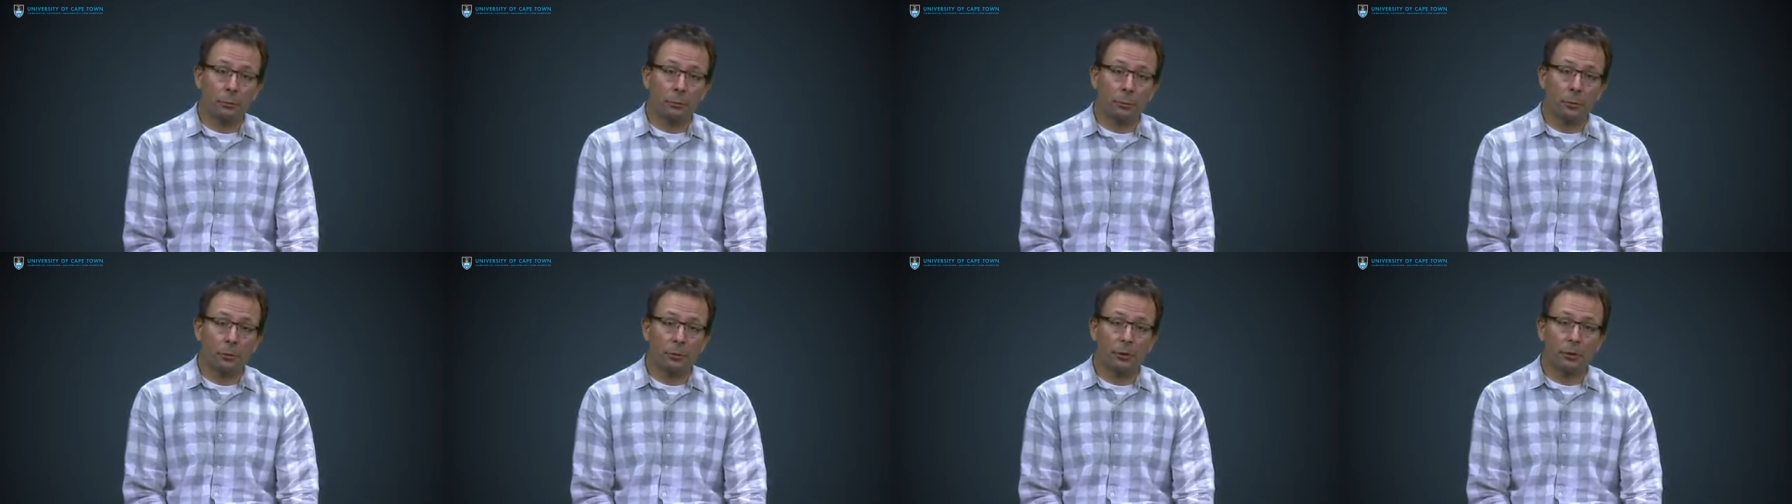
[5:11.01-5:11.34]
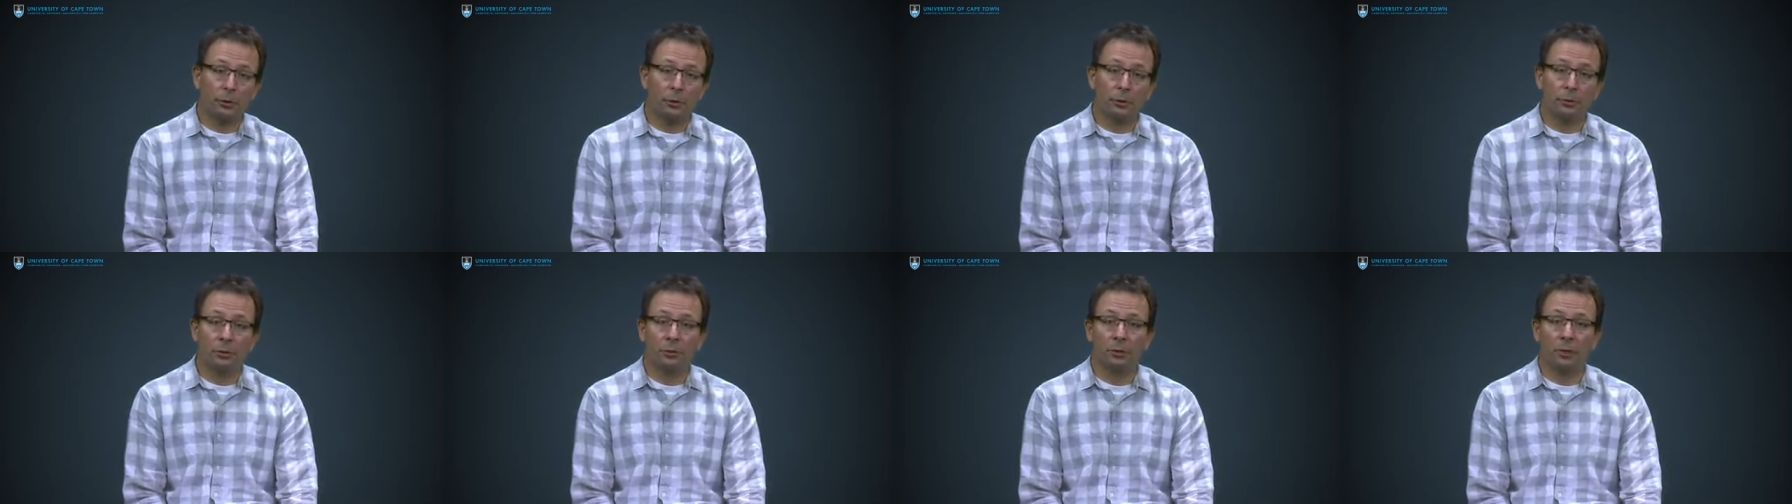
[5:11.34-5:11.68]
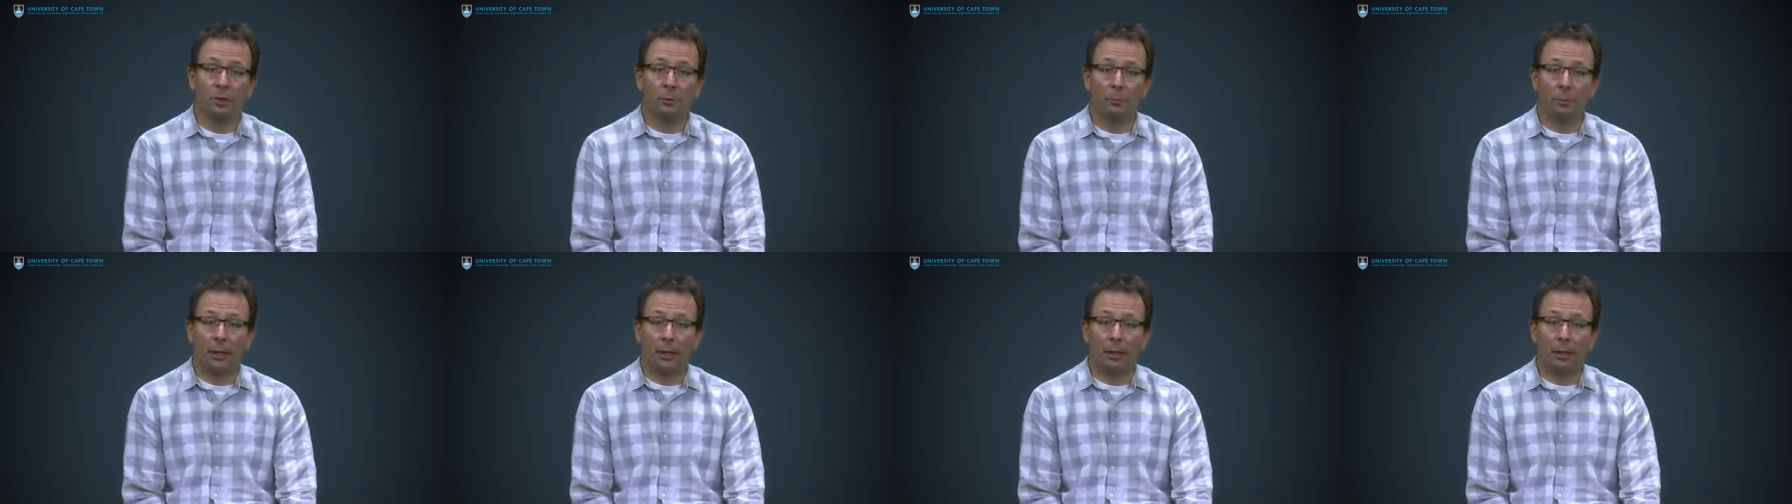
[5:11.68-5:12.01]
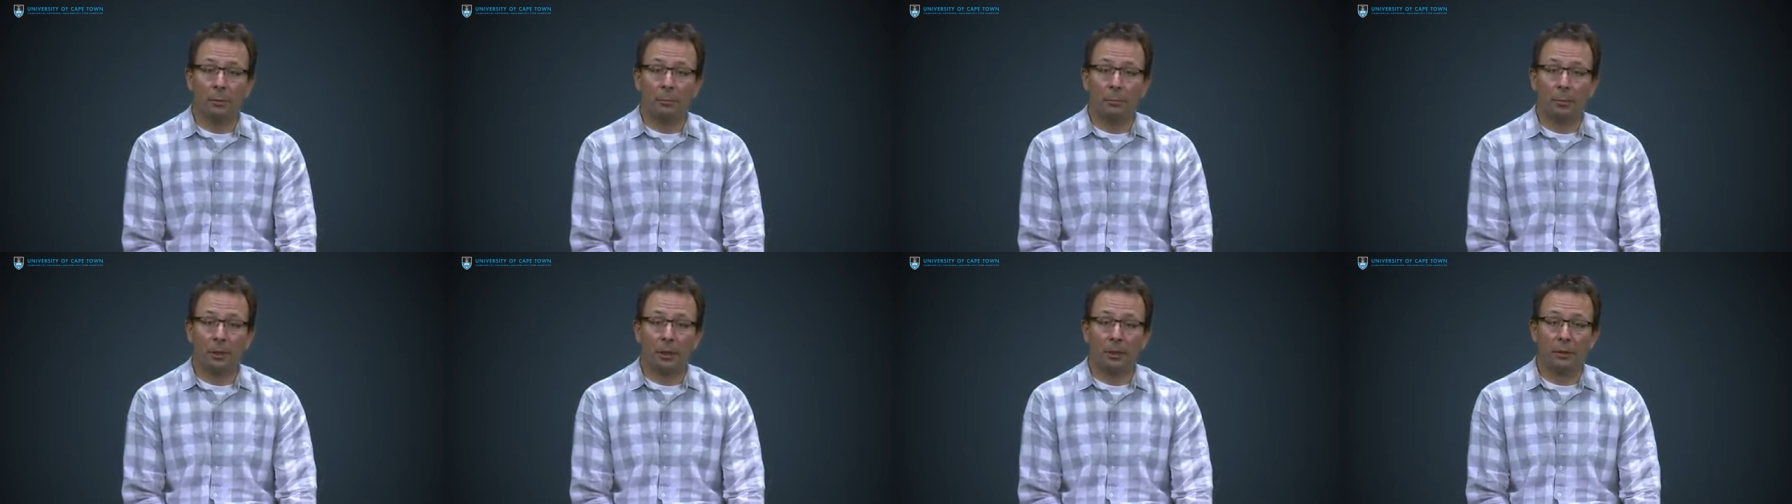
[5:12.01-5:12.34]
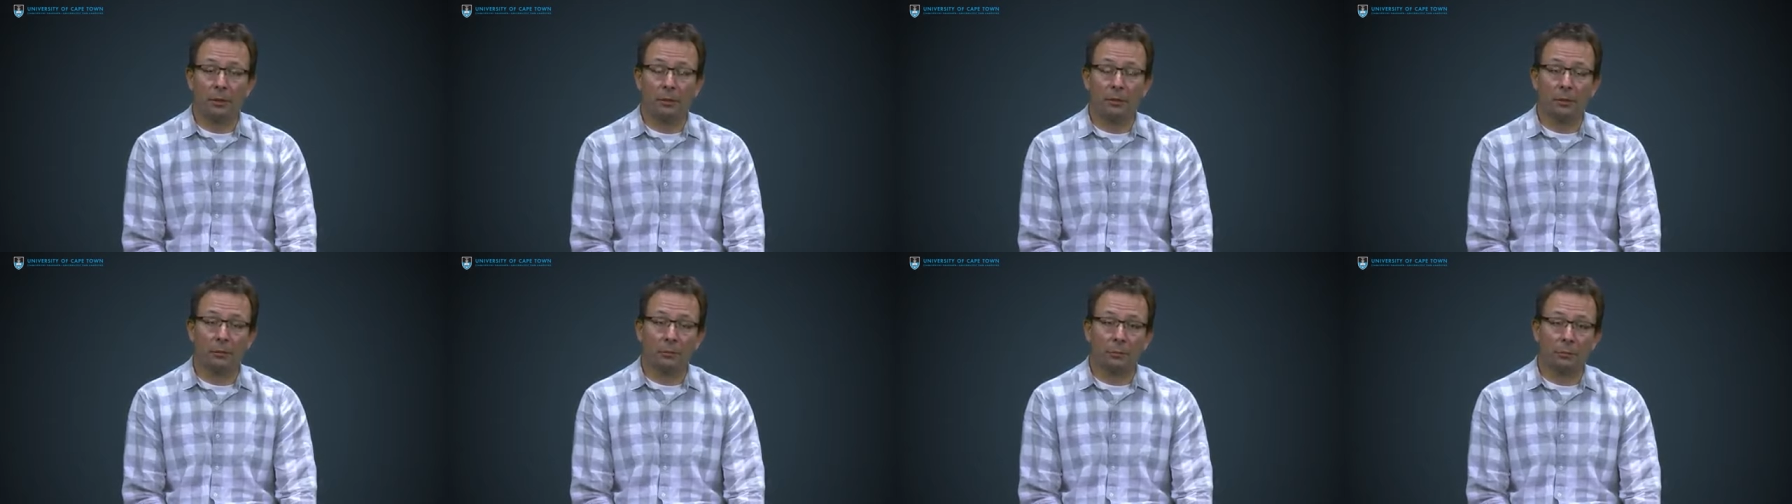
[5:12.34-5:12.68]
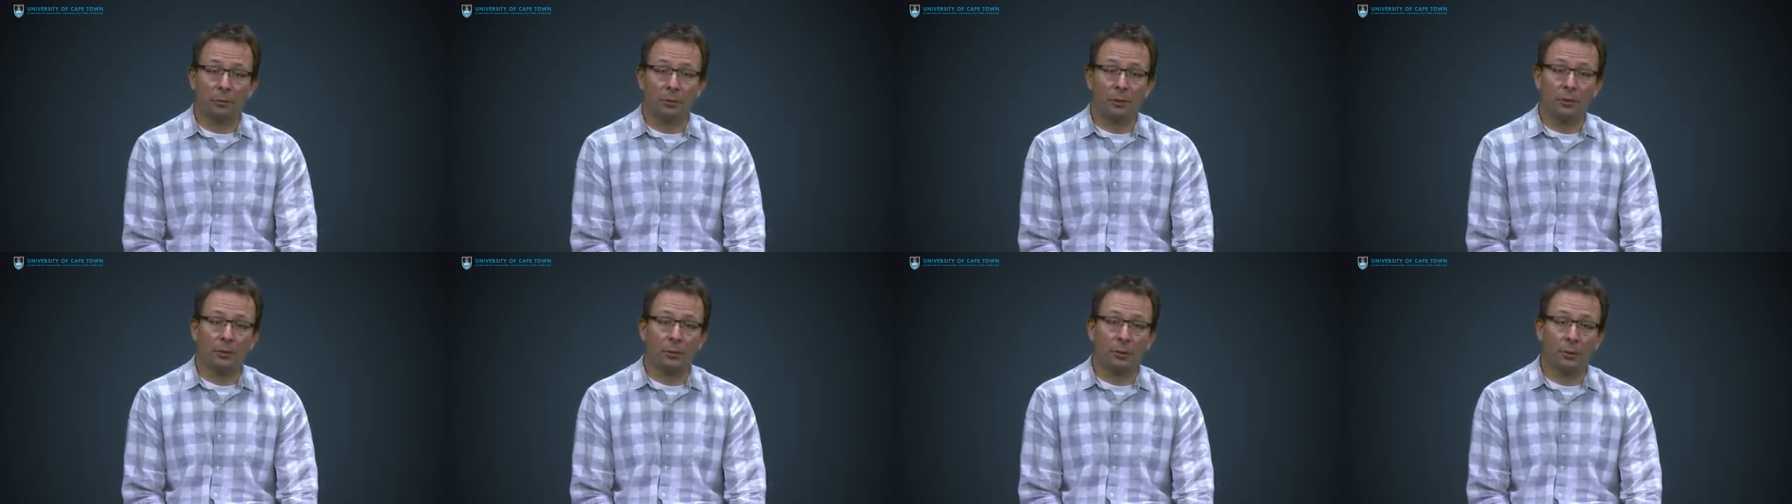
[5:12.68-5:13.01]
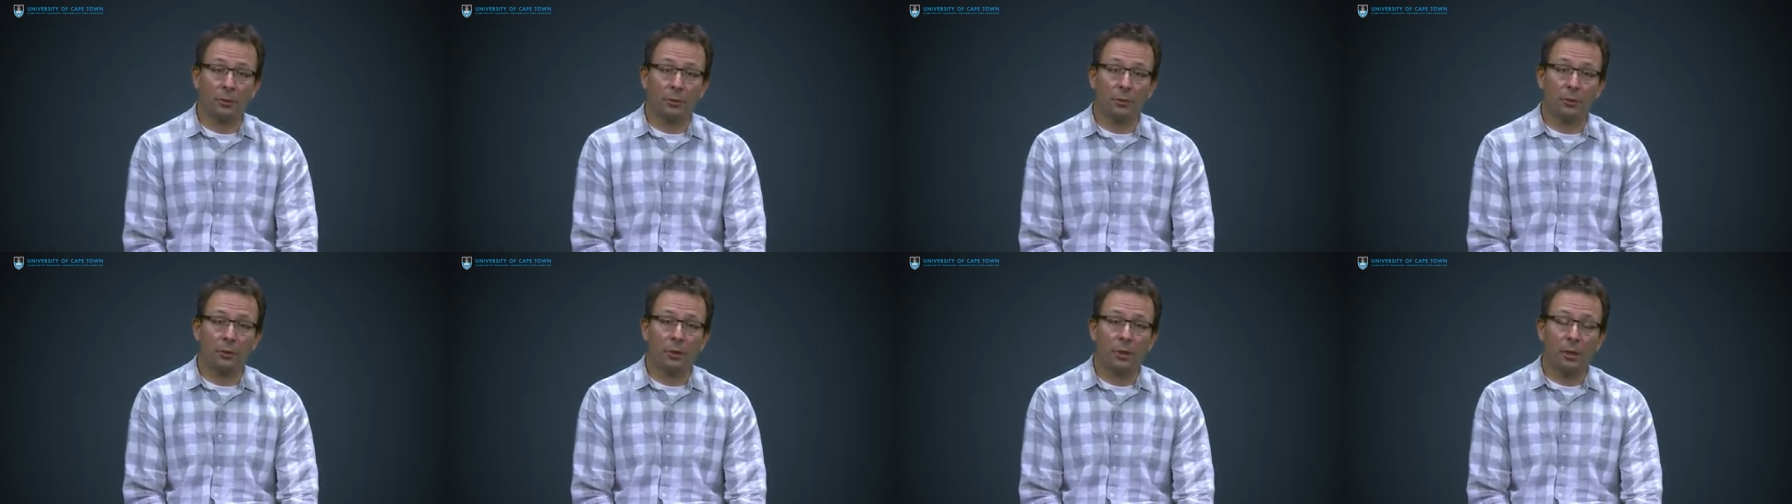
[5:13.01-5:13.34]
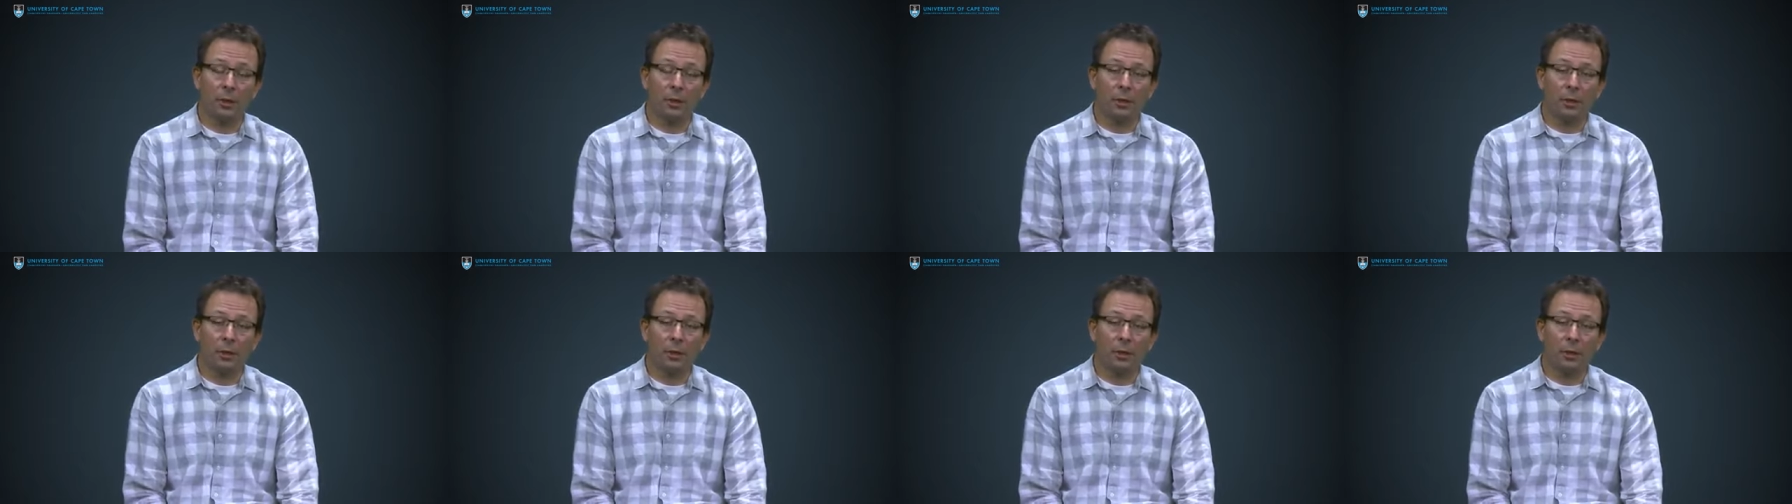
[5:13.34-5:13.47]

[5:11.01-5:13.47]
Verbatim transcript: water use can make a big difference on